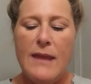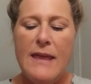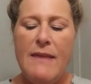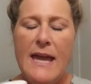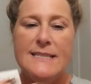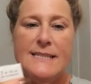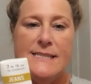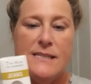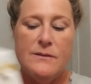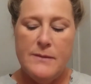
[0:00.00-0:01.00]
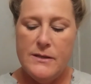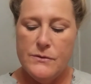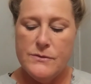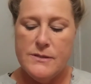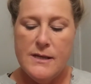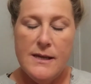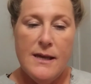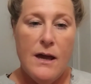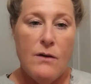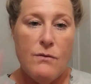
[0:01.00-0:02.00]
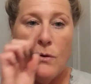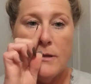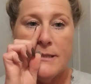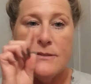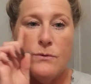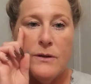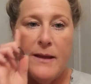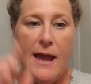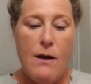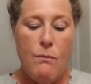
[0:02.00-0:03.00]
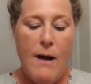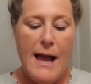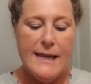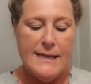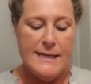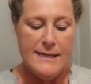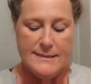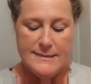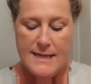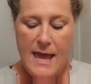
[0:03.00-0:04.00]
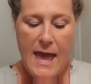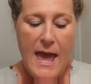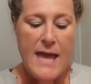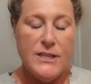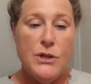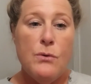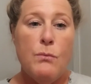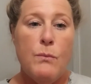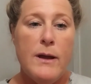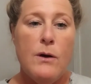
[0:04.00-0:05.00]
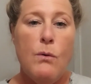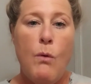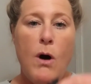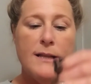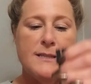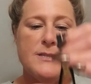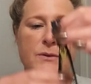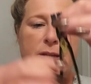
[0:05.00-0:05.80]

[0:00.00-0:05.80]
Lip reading: and the 18 centimeters, of course, is going to be how wide it is. And you will want to